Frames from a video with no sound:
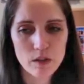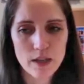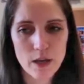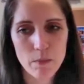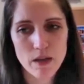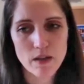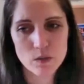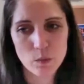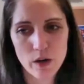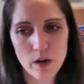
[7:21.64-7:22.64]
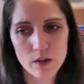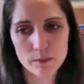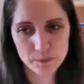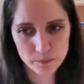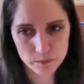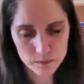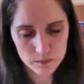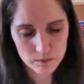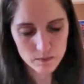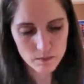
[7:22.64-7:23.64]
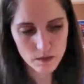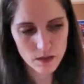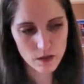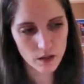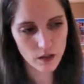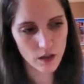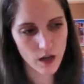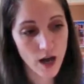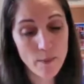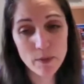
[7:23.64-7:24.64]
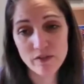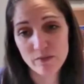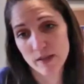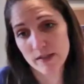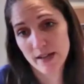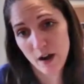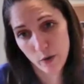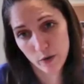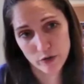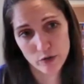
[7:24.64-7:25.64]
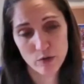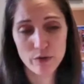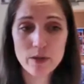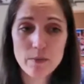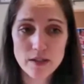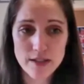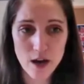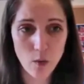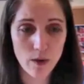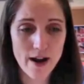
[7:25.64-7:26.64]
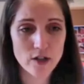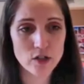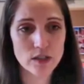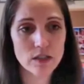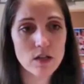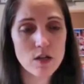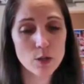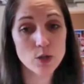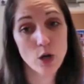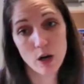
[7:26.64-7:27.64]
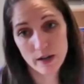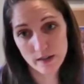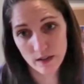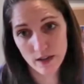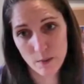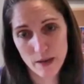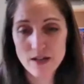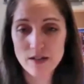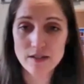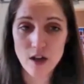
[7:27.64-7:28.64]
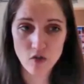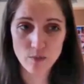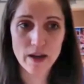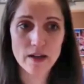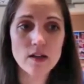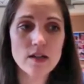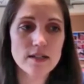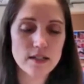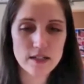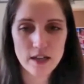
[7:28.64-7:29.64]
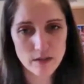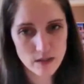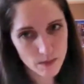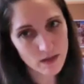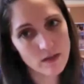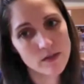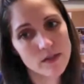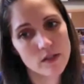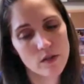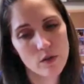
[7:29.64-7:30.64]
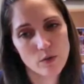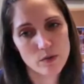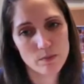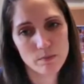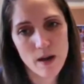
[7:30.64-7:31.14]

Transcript: campaigns where a couple of months out or 2 to 3 months out, we're actually starting the campaign itself by sending out emails to those